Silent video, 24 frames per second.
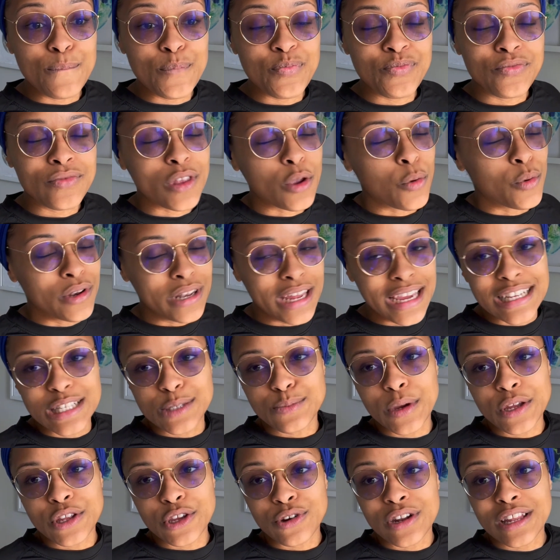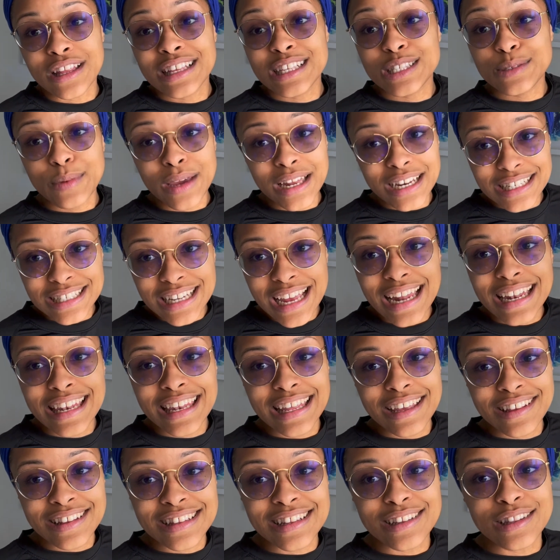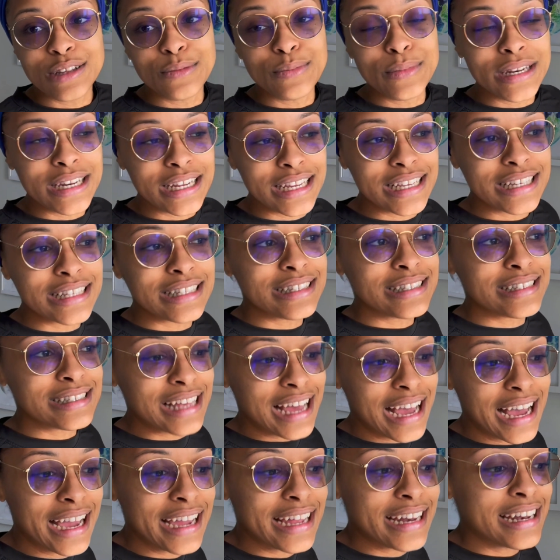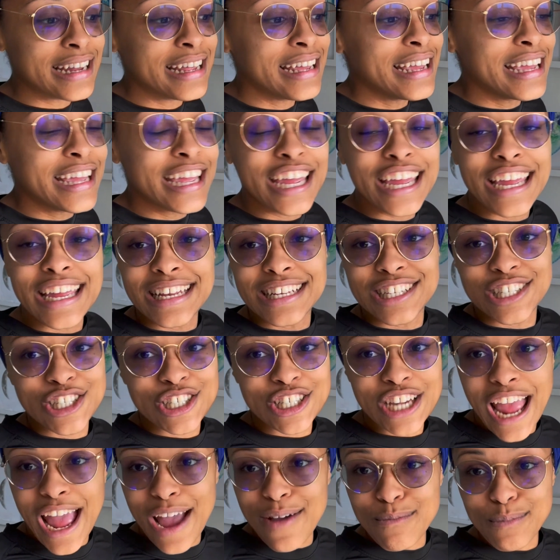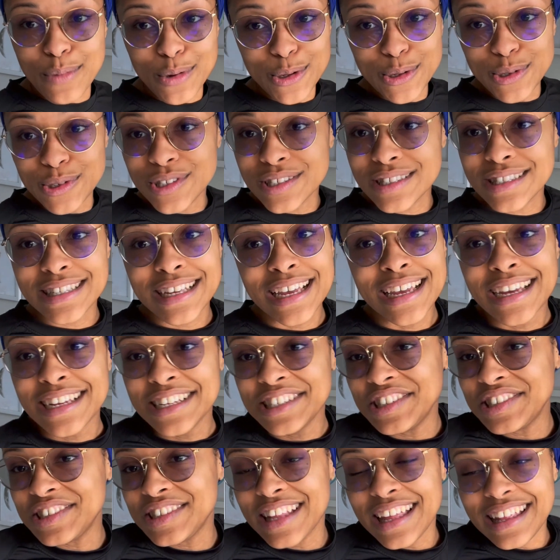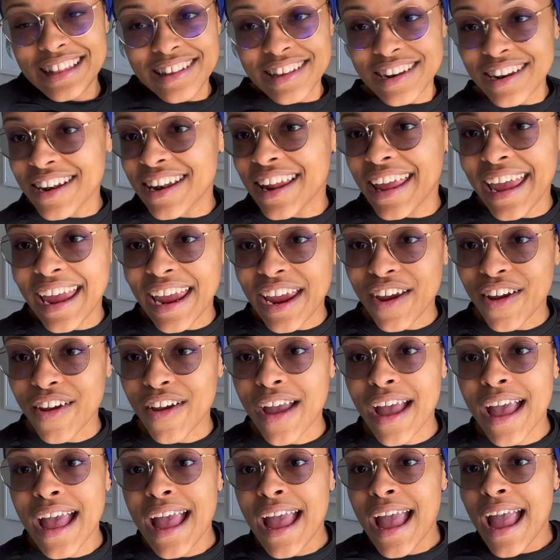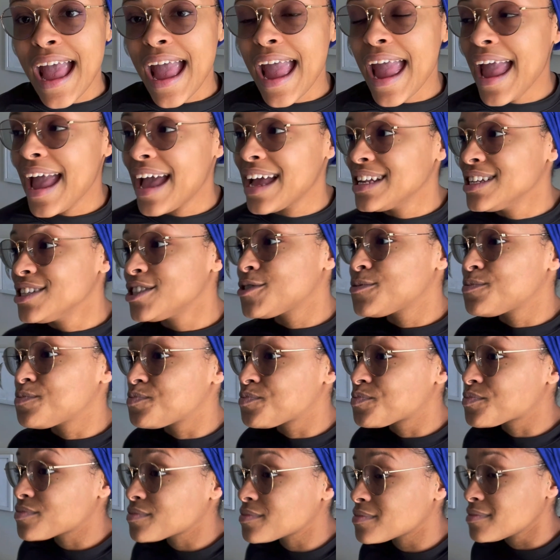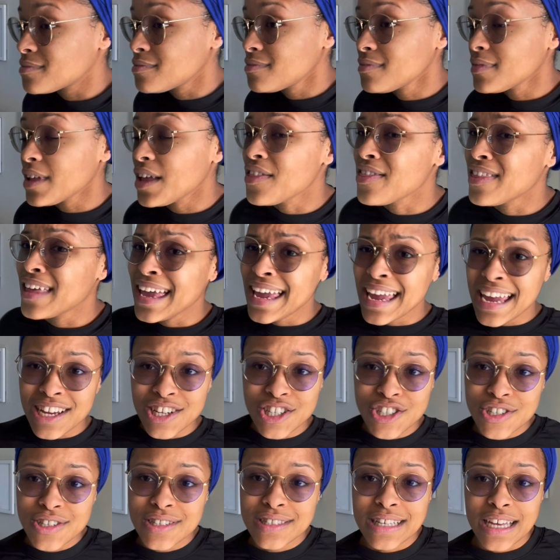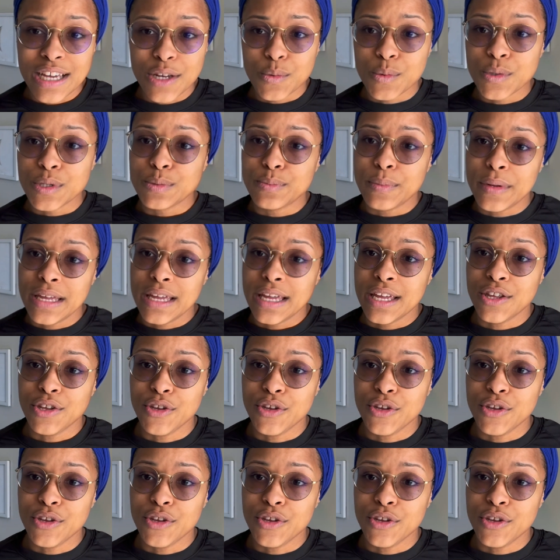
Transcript: the Spanish had left the Dominican side in shambles. Just, they didn't care. And the Haitian side was being,